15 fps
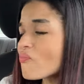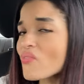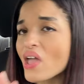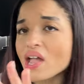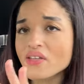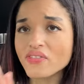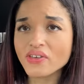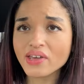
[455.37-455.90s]

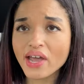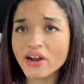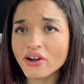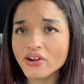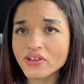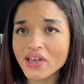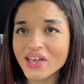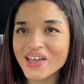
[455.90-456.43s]
And then the
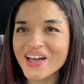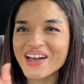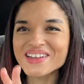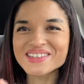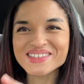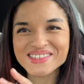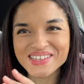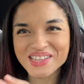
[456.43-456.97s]
carrot cake. I
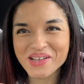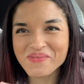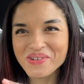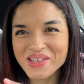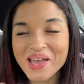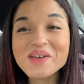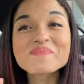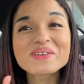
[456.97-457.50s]
didn't say that
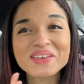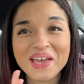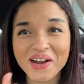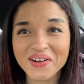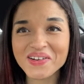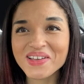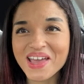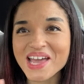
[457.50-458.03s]
one yet.
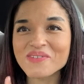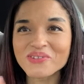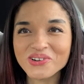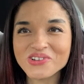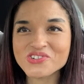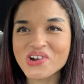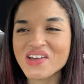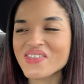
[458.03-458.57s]
Carrot cake, we're
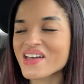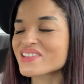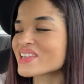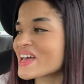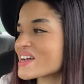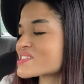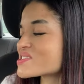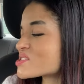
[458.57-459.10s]
going to try that
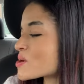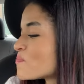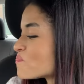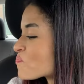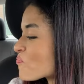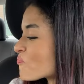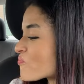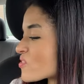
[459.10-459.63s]
last.
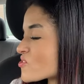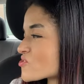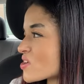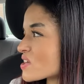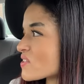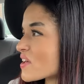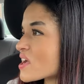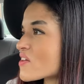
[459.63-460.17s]
So I
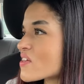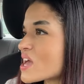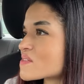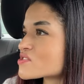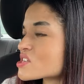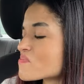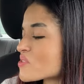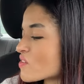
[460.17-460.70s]
like how they have
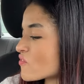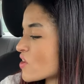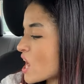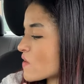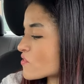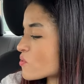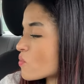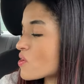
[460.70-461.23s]
something for
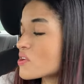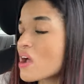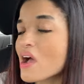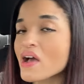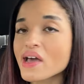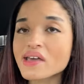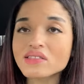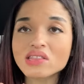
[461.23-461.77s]
everyone.
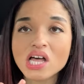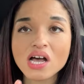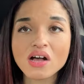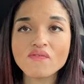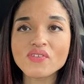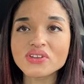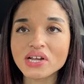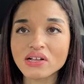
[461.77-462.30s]
I love
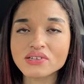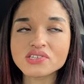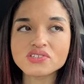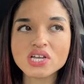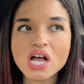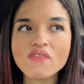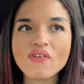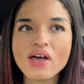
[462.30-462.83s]
vanilla
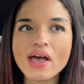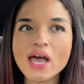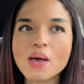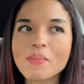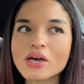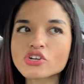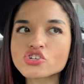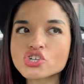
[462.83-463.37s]
stuff. I am
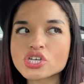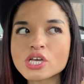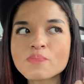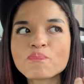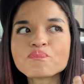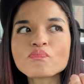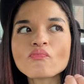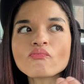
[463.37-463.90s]
actually
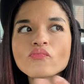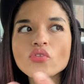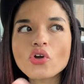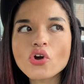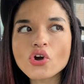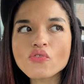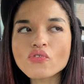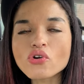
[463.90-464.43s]

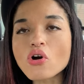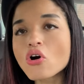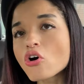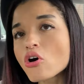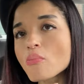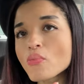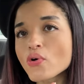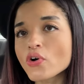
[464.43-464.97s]

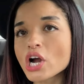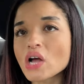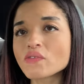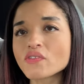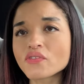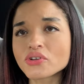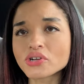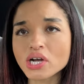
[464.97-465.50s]
overall more of a
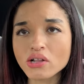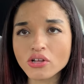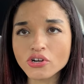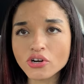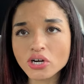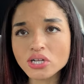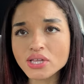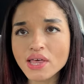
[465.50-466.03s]
vanilla
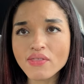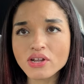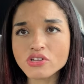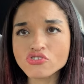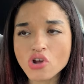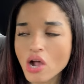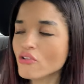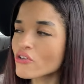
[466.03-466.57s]
girly than a
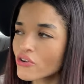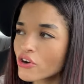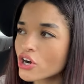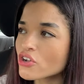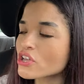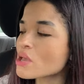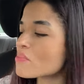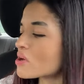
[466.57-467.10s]
chocolate
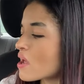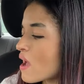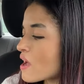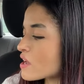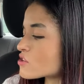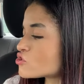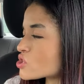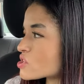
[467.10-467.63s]
girly, but
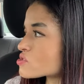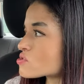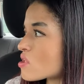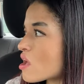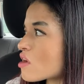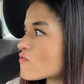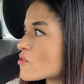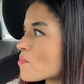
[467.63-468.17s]
I just
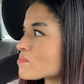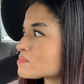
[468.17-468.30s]
love